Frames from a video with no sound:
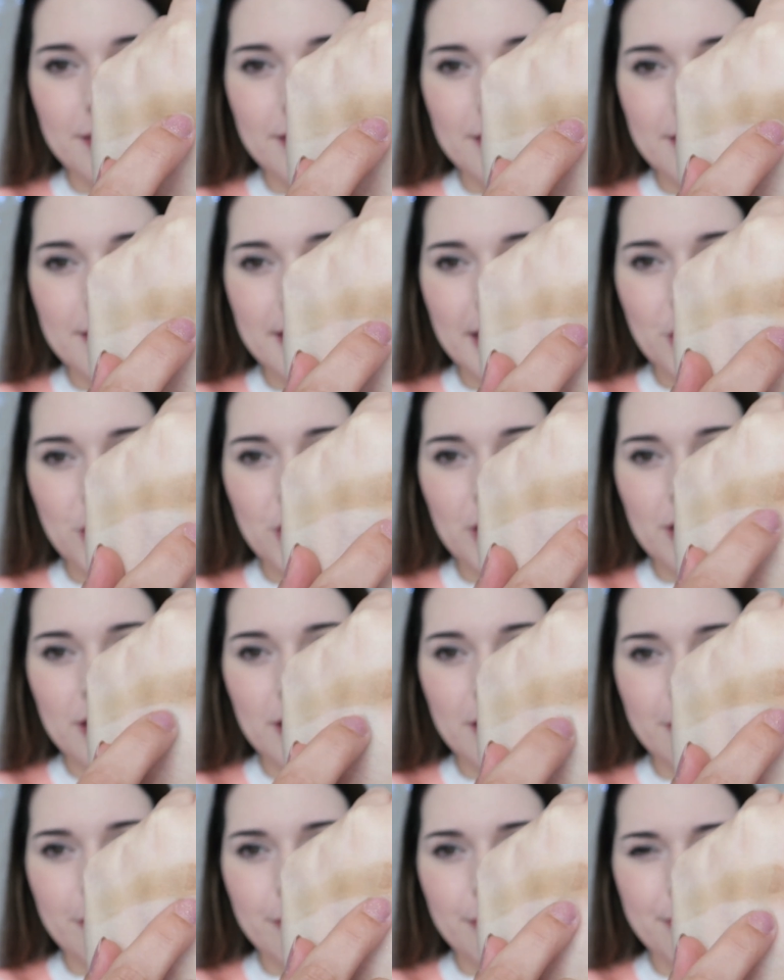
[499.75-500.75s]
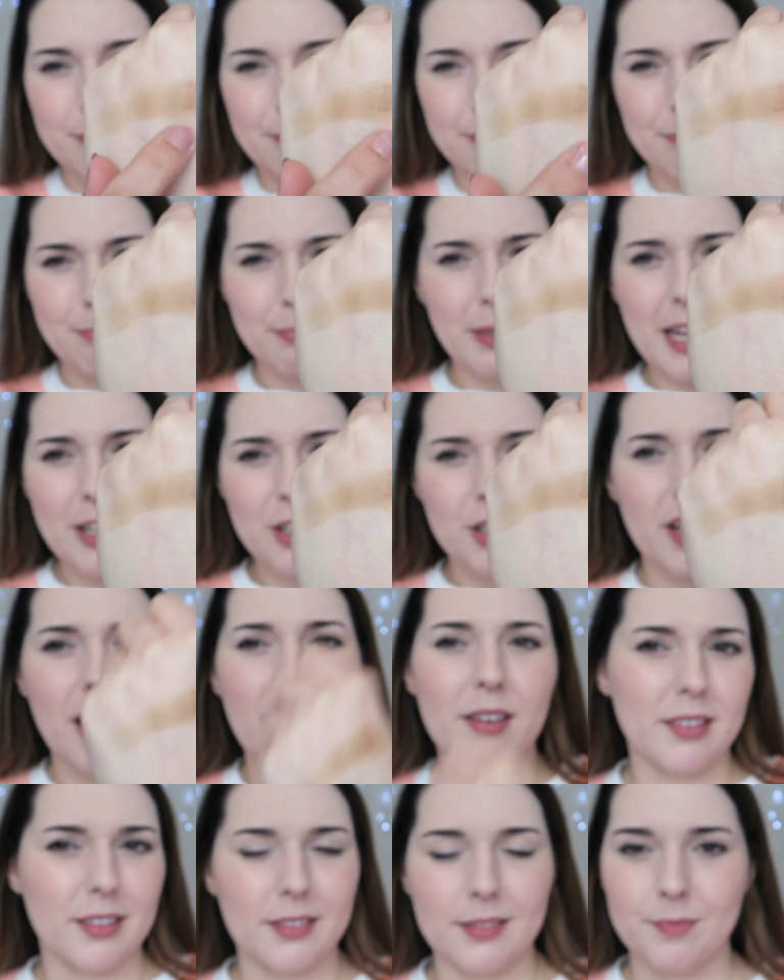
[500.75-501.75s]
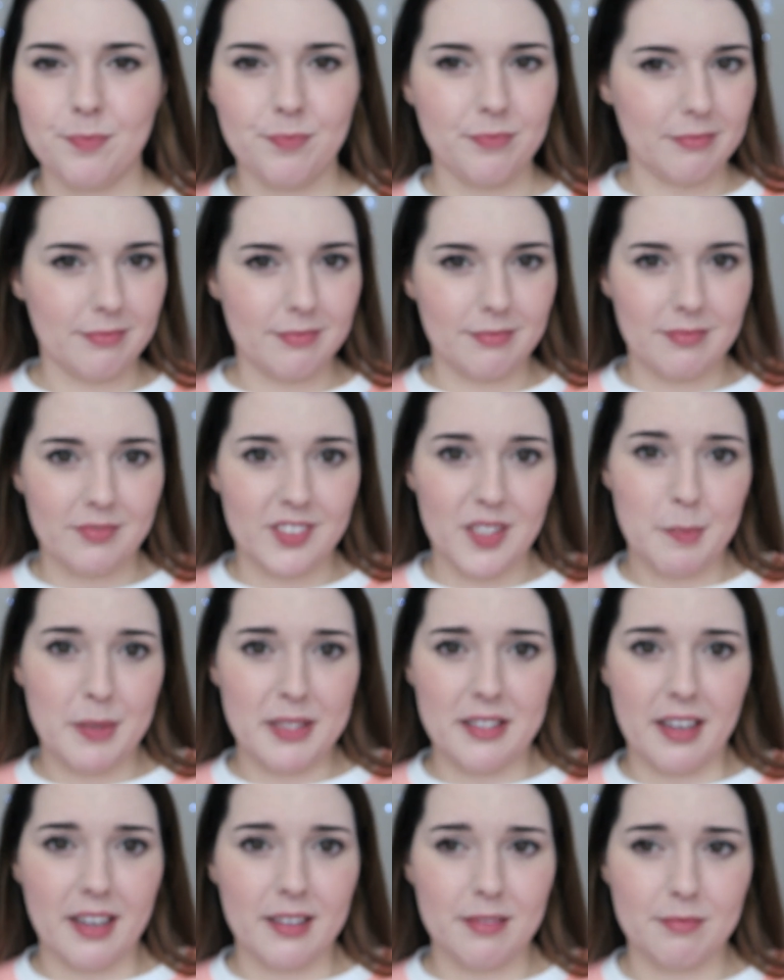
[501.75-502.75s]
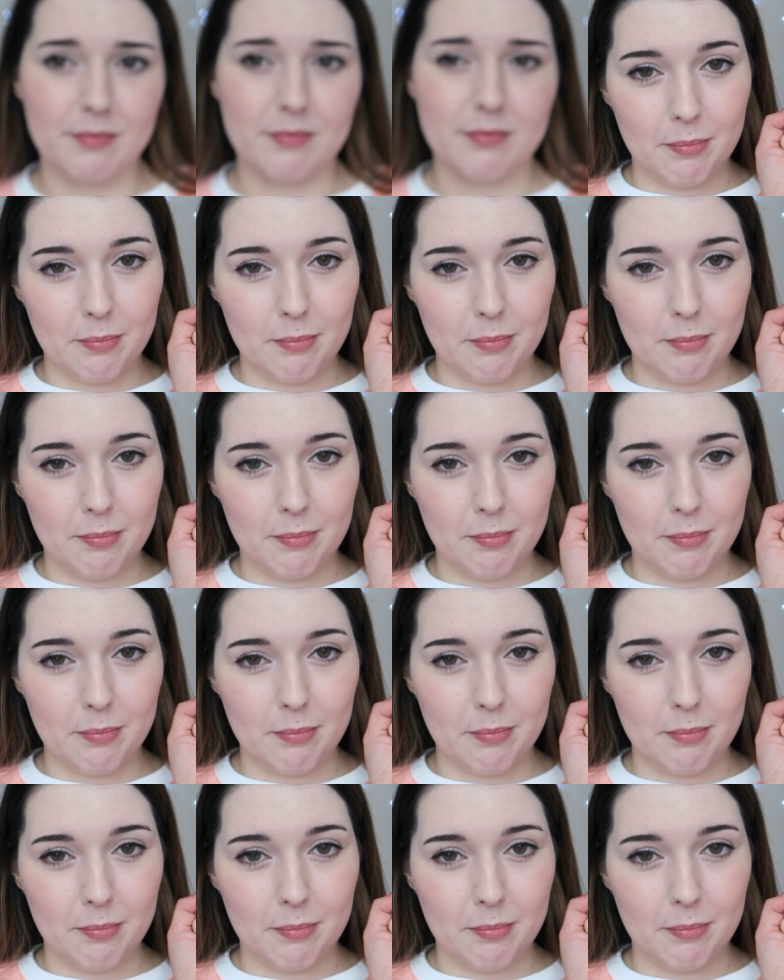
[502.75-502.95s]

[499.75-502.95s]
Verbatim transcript: section of blush. I don't, it's bizarre.